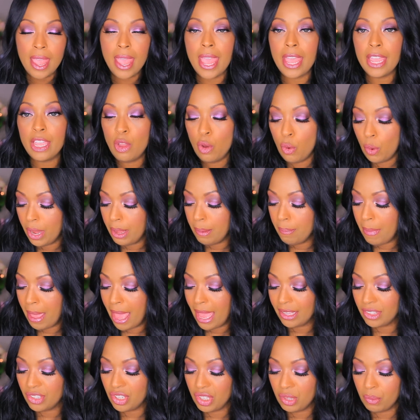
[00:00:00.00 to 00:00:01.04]
And going
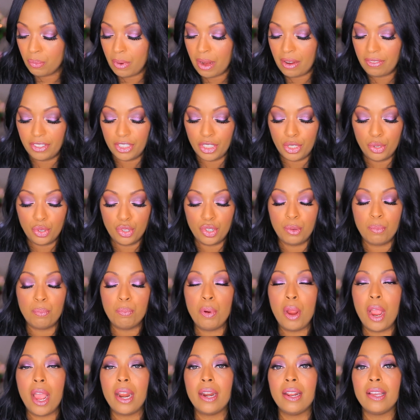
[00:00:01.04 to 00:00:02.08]
back to the Revolution
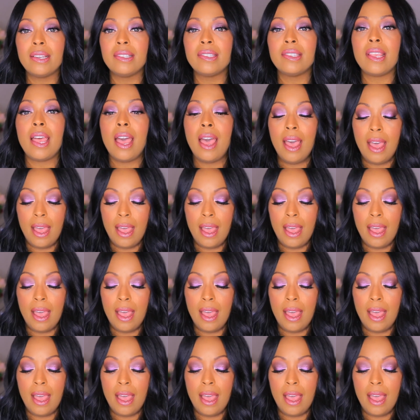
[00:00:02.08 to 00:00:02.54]
products,